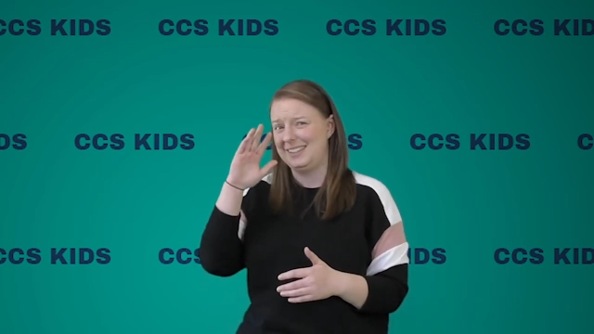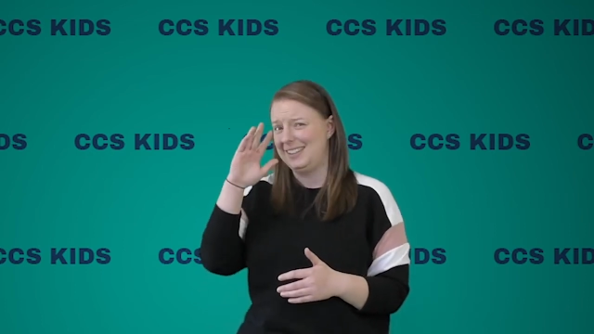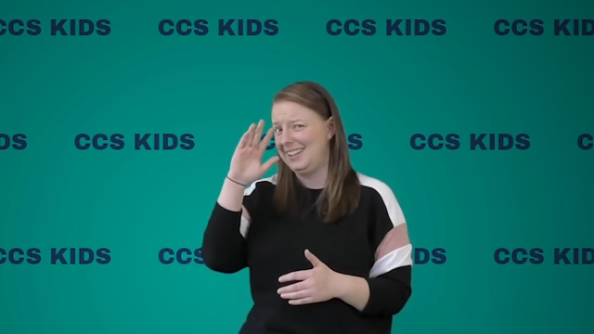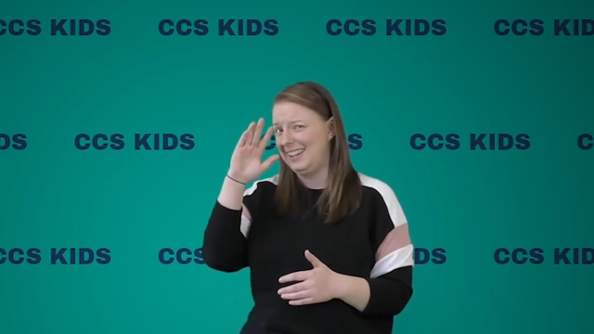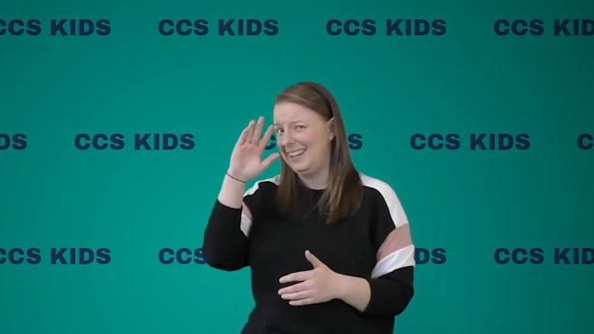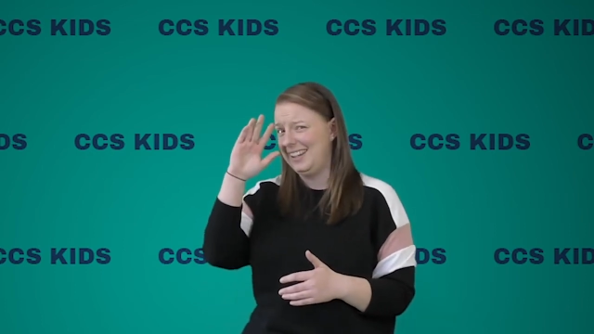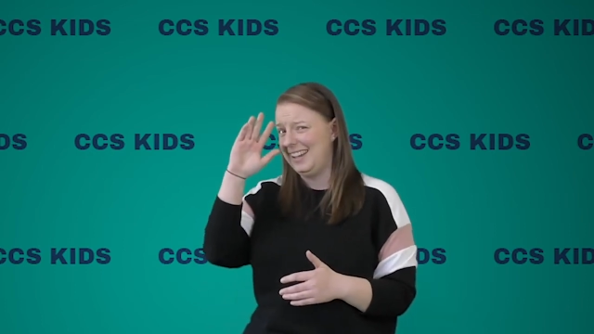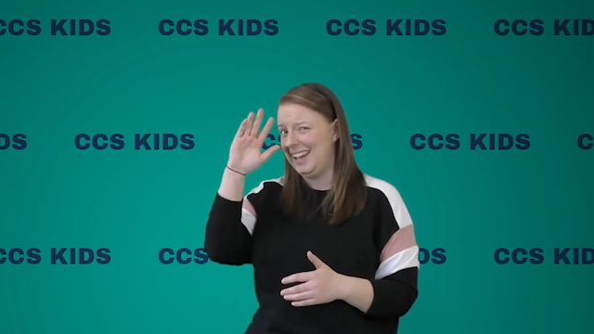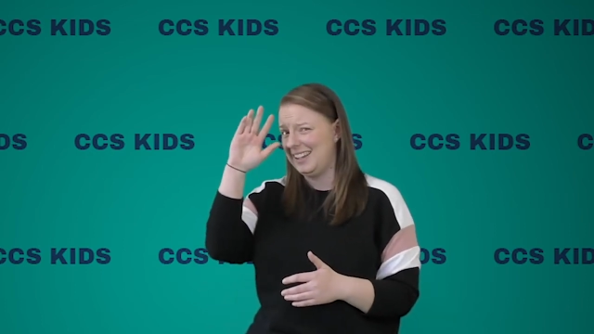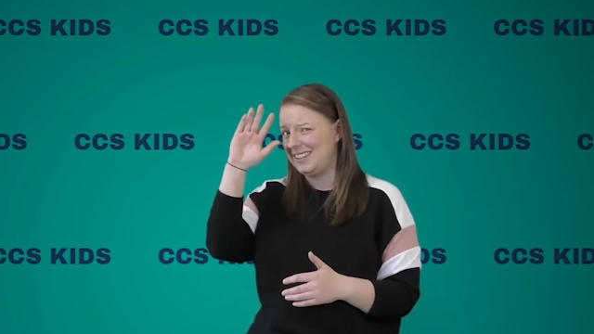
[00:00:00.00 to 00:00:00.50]

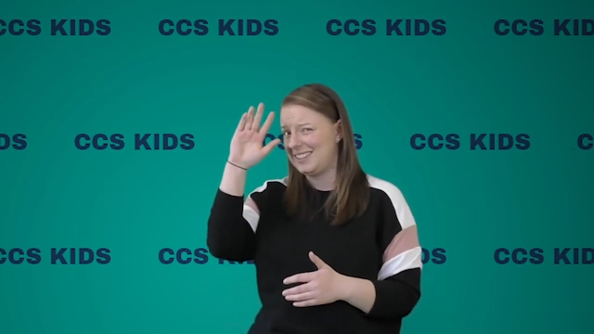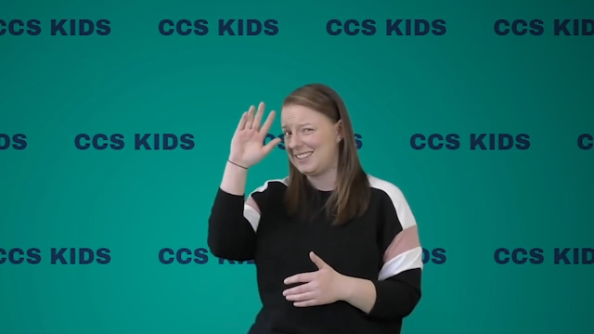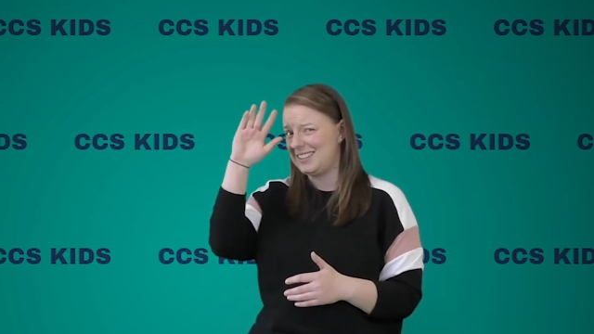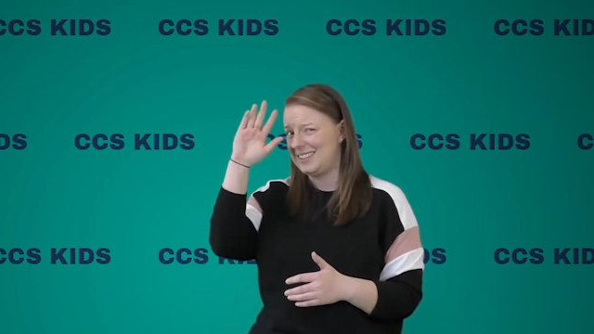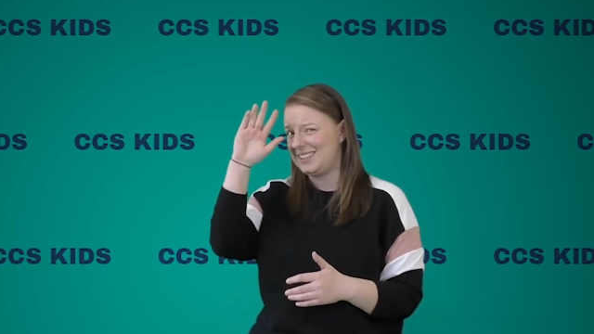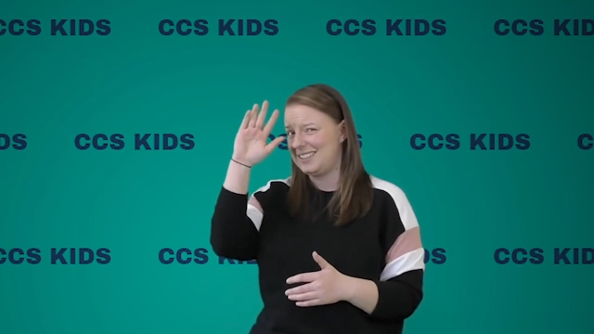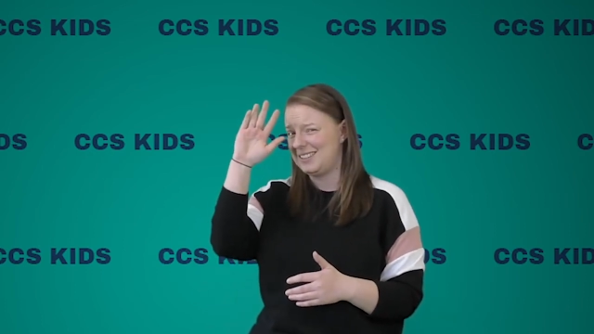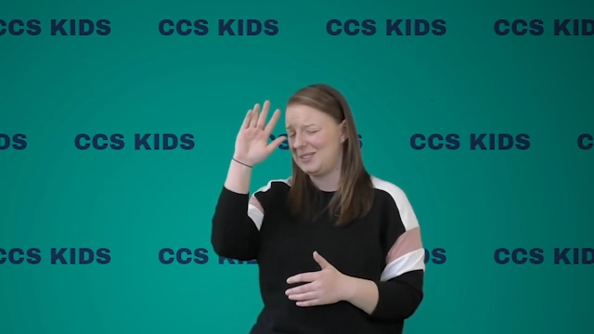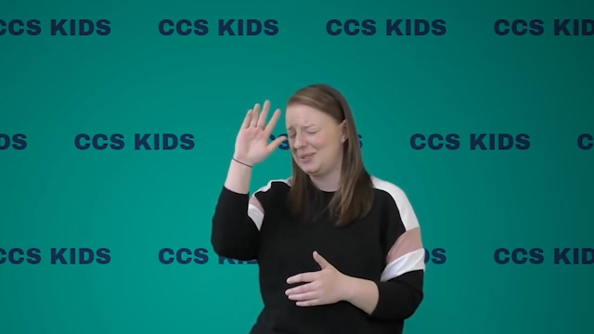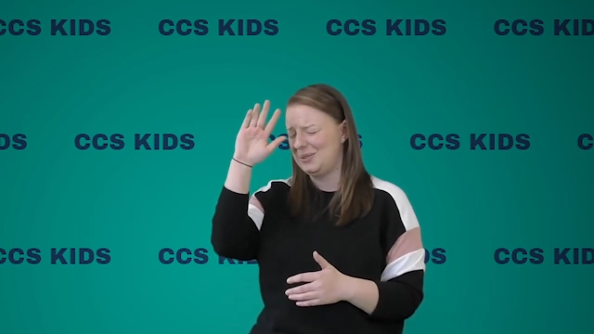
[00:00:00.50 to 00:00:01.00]

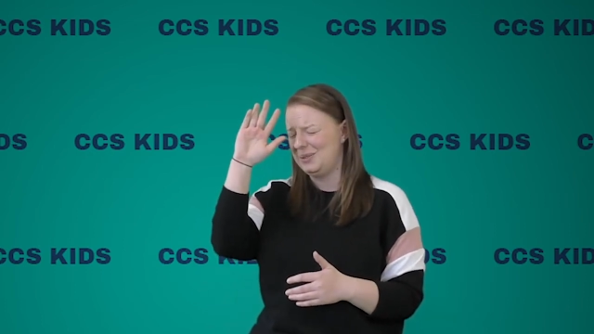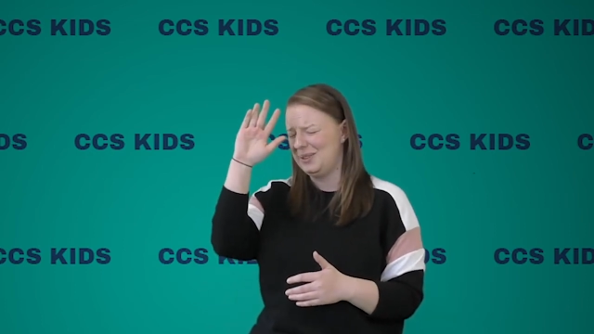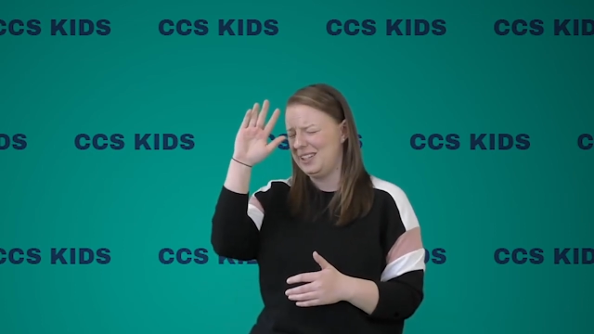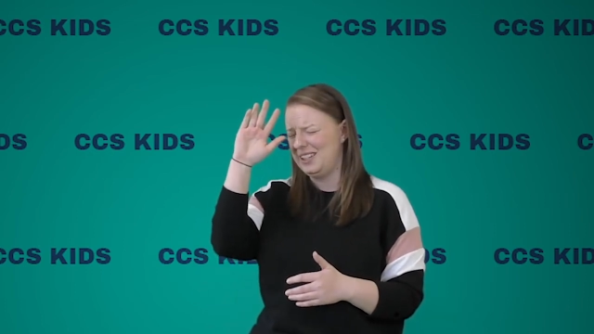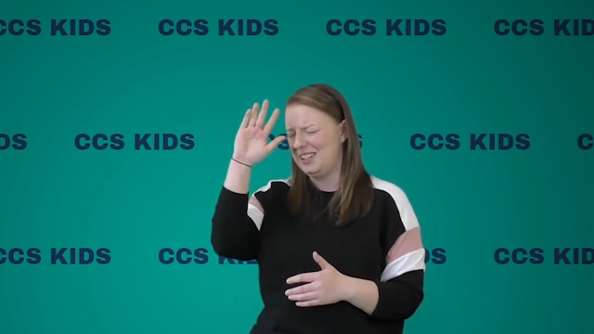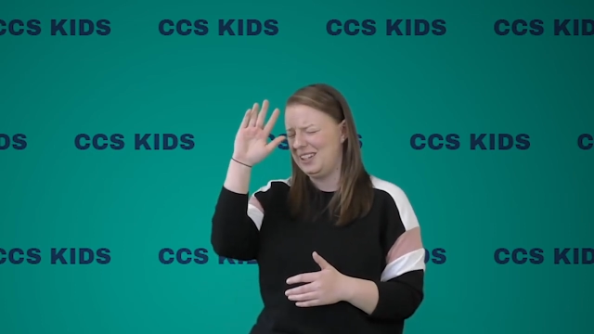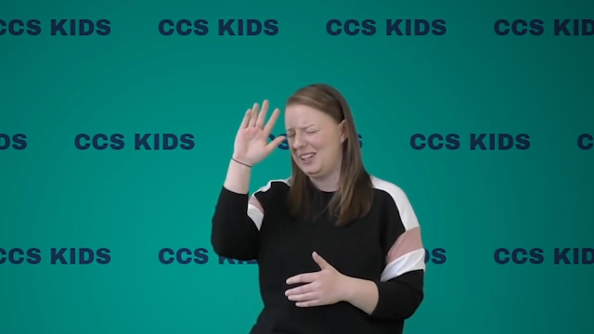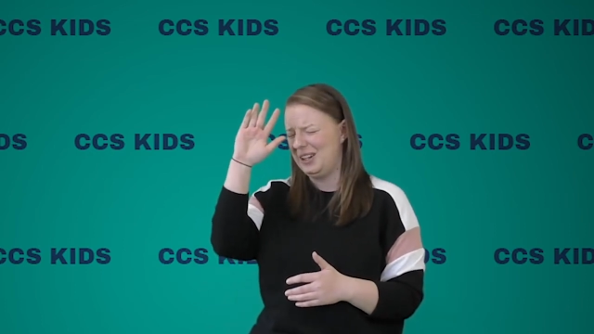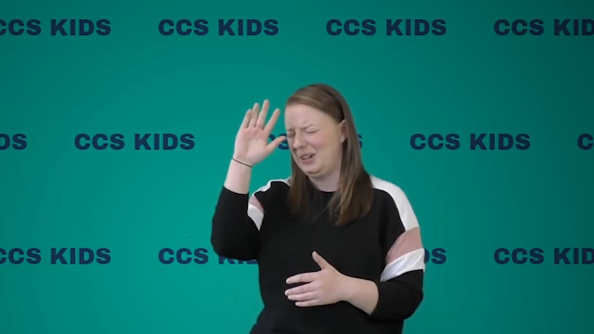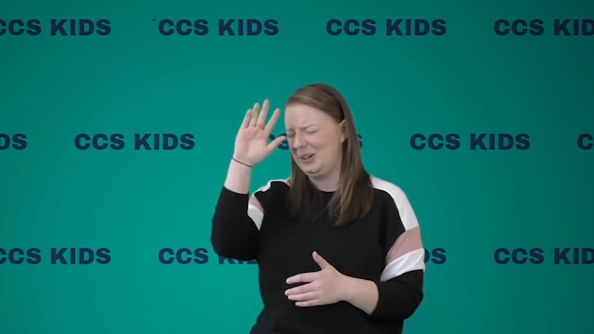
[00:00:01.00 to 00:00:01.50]
Yes, we
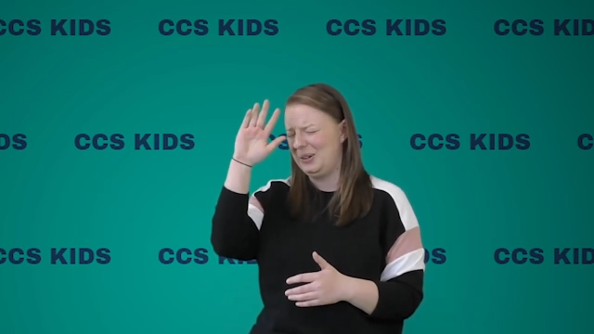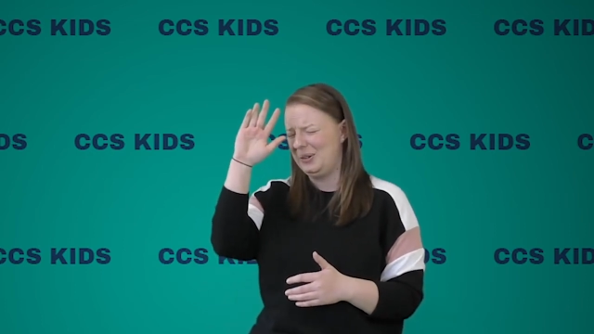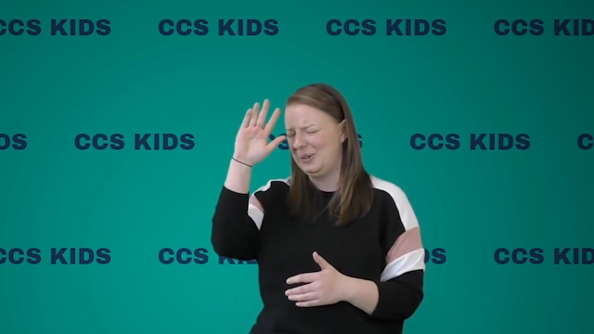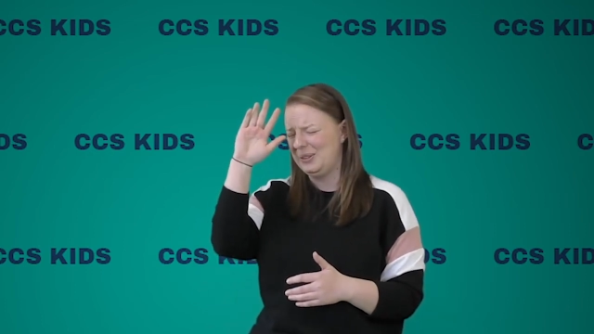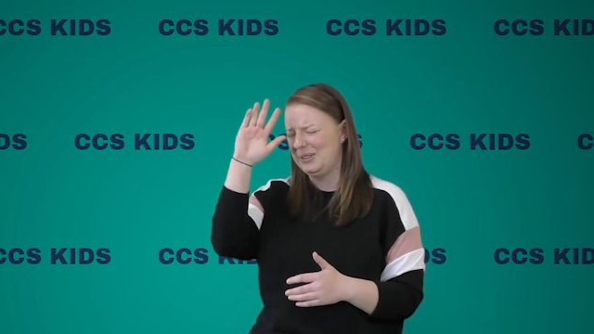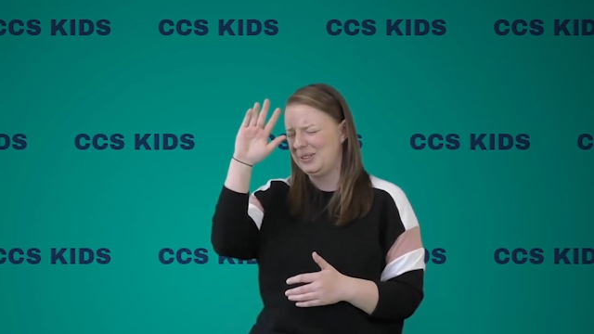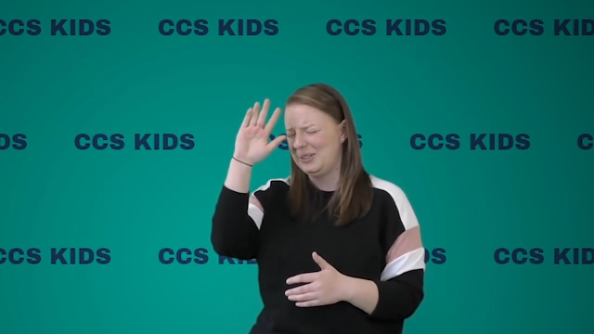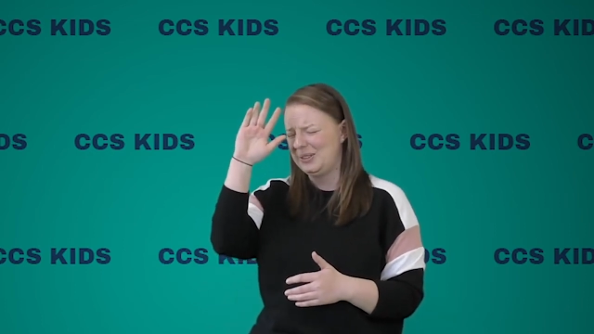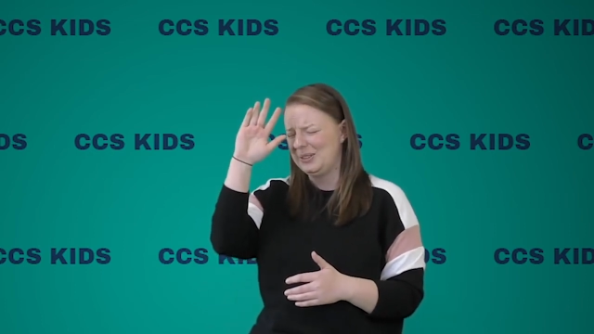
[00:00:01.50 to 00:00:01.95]
do.